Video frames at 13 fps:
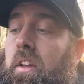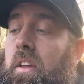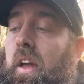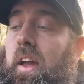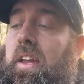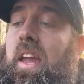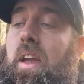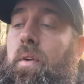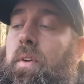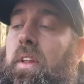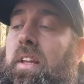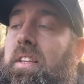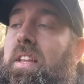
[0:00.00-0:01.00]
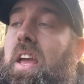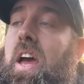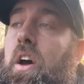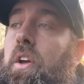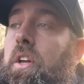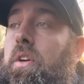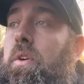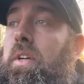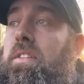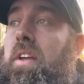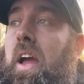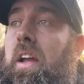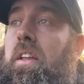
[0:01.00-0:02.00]
I can't really tell you
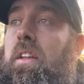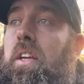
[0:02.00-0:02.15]
exactly,